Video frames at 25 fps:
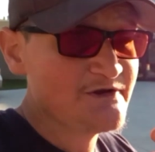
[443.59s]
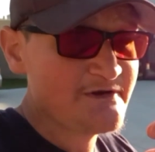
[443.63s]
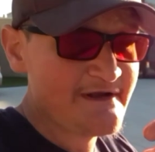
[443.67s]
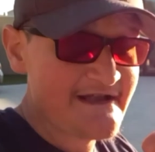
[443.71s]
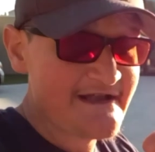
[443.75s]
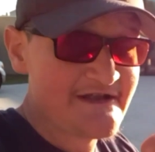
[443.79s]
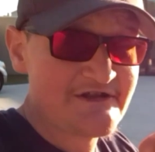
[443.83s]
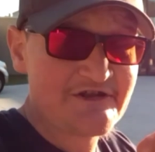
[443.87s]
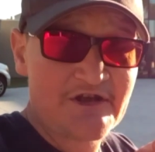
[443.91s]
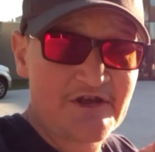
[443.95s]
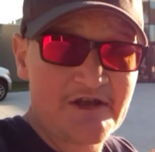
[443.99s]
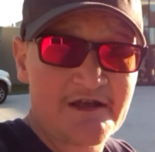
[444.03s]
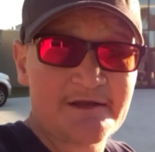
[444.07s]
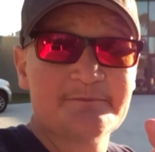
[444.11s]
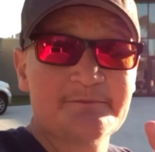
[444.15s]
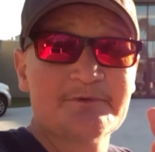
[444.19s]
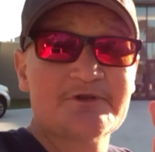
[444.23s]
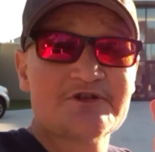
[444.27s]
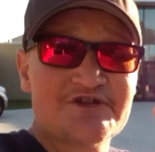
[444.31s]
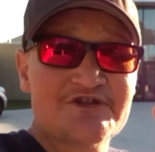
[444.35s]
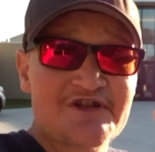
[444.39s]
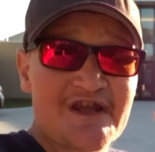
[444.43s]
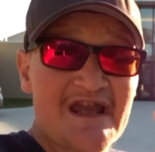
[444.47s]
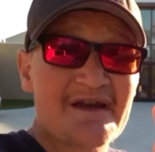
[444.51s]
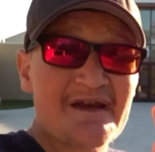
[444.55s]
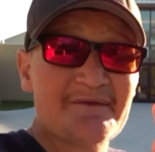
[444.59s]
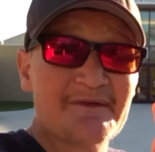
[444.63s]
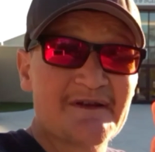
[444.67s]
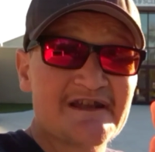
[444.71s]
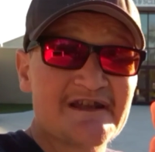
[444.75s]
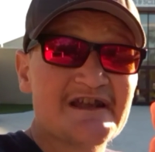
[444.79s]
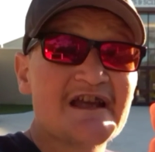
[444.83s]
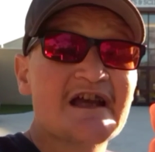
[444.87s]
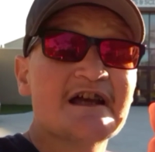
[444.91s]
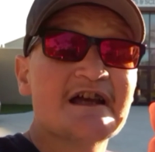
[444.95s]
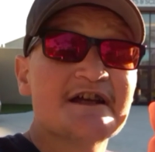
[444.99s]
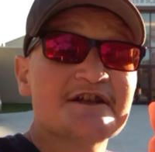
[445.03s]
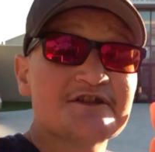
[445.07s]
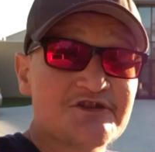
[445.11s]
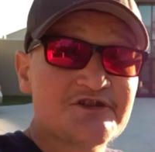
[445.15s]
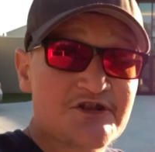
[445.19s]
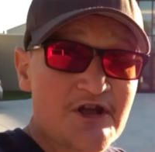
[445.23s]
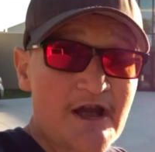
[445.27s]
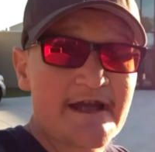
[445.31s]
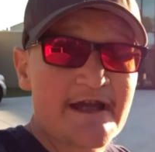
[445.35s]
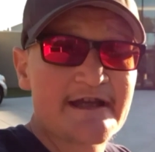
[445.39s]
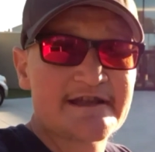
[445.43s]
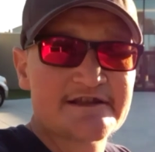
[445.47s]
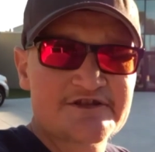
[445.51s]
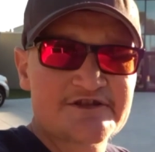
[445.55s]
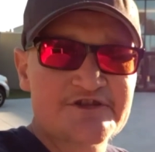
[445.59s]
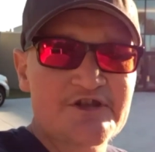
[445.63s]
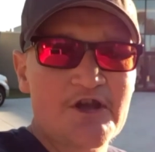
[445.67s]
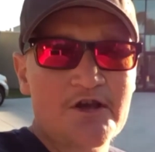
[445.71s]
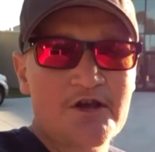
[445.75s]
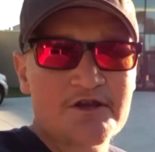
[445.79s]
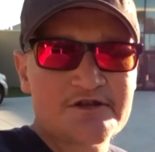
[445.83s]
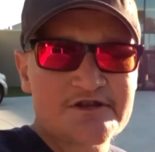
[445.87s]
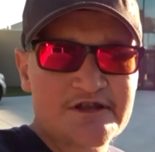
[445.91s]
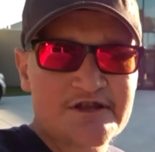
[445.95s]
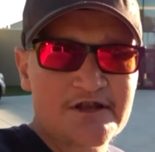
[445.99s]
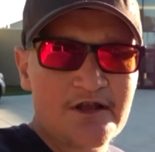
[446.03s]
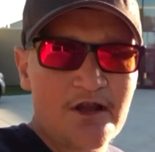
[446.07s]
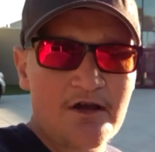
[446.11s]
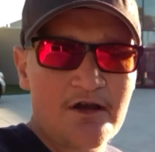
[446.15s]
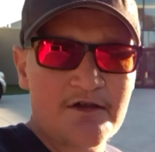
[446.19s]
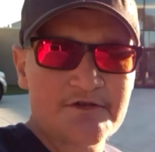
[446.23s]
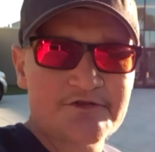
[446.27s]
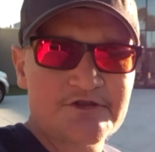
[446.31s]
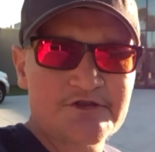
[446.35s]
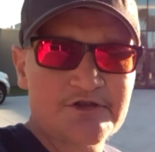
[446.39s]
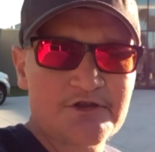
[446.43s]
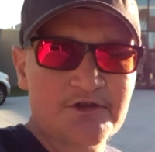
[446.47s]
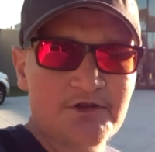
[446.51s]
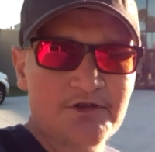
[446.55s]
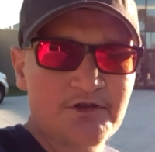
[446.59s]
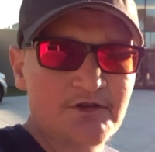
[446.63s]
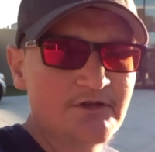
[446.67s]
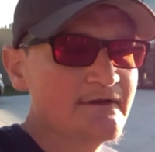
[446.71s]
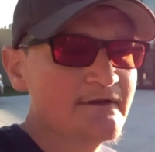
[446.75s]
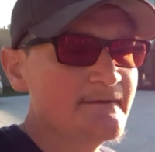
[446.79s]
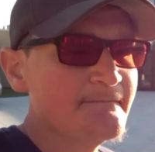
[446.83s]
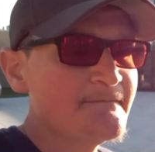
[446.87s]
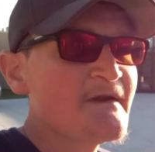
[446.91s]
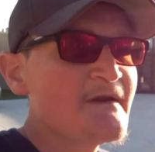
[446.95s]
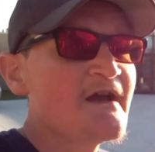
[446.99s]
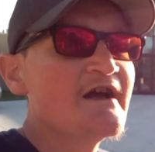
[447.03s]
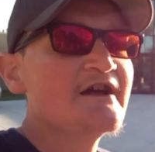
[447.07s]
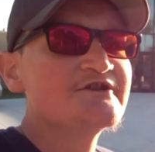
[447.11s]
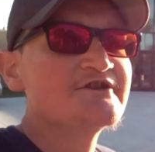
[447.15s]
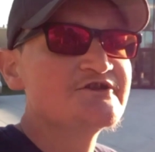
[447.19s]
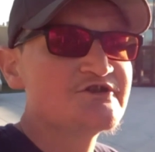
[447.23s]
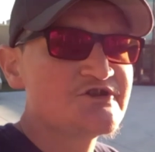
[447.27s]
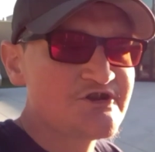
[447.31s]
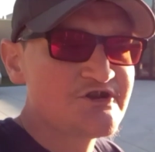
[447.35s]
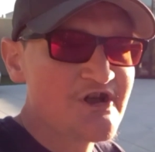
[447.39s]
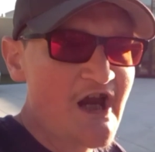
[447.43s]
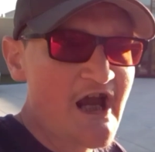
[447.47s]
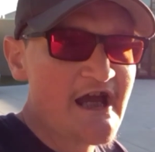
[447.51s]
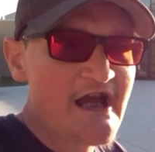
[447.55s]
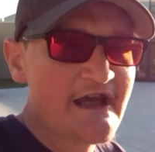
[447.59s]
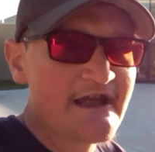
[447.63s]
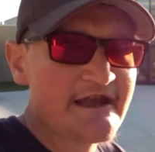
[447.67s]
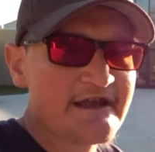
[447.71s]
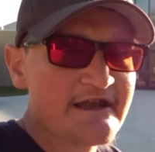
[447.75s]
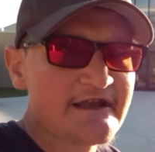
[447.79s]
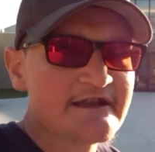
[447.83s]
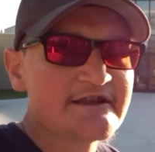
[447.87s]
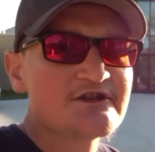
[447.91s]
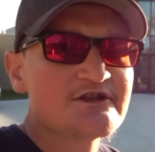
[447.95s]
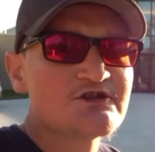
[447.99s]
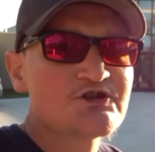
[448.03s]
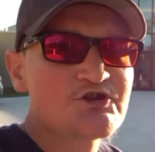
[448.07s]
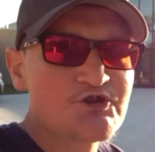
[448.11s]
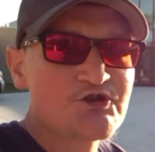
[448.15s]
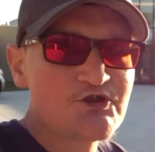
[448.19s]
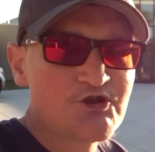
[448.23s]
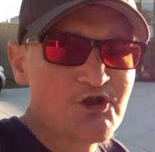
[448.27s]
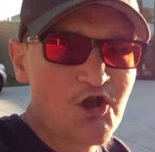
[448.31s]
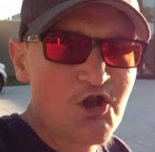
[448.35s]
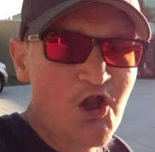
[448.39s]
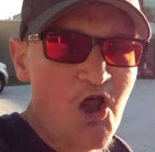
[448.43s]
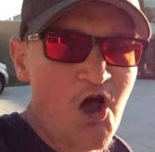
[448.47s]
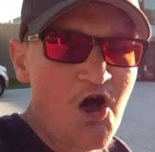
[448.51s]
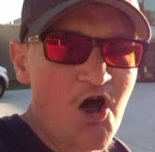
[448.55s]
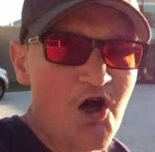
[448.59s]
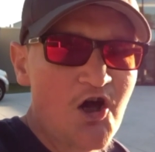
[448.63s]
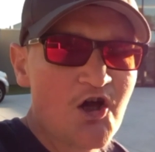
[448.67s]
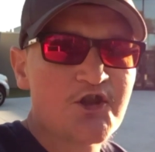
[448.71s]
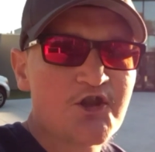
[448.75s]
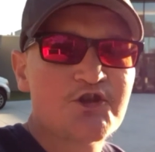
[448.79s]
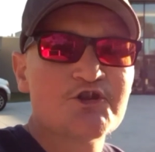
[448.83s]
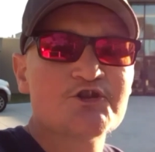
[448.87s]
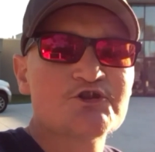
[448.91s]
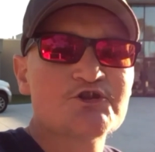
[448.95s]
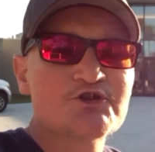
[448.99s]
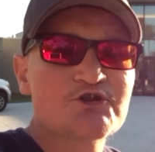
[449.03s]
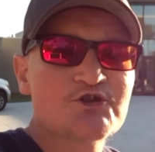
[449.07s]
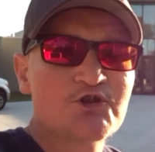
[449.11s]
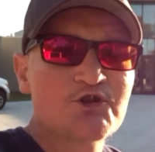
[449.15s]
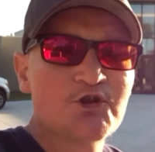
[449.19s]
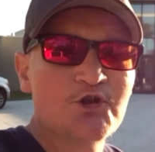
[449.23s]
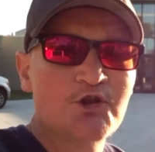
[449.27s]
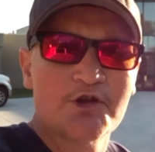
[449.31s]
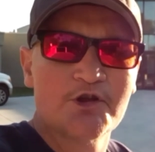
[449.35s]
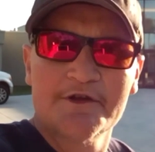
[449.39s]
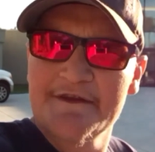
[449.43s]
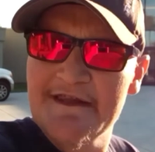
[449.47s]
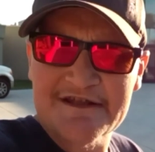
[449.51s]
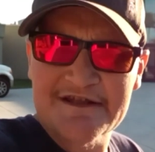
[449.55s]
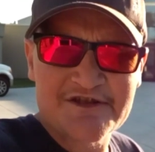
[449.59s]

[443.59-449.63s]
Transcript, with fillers: You need to see it because they have a giant sloth skull giant sloth skull.